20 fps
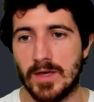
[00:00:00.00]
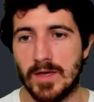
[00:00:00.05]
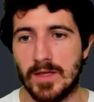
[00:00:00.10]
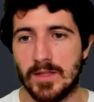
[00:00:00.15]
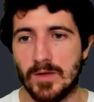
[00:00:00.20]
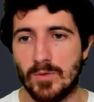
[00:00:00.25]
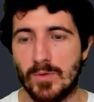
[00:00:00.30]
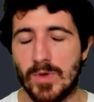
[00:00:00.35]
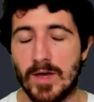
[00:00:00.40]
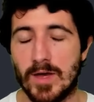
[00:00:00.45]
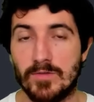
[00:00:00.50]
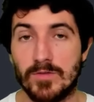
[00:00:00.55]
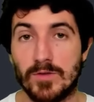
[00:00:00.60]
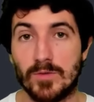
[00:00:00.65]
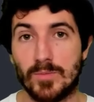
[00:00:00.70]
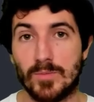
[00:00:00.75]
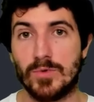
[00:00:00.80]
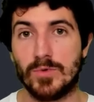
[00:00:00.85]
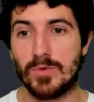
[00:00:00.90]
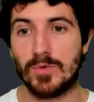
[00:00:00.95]
and then we have
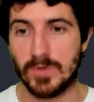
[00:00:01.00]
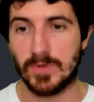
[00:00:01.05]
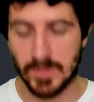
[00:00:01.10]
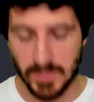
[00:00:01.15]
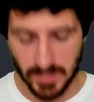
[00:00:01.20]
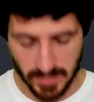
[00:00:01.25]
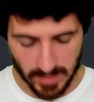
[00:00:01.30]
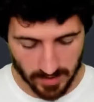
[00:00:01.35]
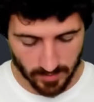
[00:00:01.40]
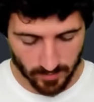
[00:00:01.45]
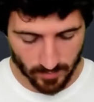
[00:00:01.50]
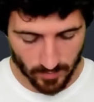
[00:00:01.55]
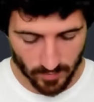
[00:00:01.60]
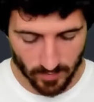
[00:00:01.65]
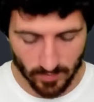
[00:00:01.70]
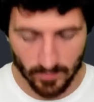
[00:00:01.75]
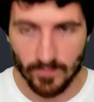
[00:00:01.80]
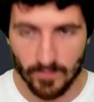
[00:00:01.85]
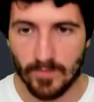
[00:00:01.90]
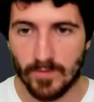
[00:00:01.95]
to put the name
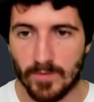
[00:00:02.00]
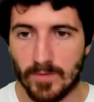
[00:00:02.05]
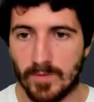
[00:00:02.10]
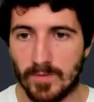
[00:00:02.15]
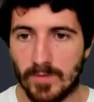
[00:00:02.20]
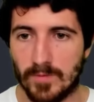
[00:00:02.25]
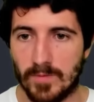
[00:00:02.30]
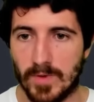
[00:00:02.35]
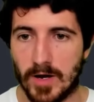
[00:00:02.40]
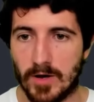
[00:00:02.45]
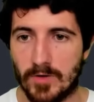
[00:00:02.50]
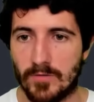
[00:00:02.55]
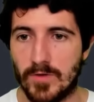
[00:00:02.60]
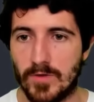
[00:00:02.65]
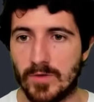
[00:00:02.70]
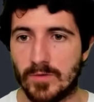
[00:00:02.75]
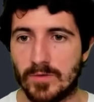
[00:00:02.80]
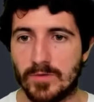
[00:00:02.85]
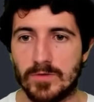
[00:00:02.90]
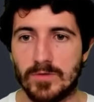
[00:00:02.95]
of our view.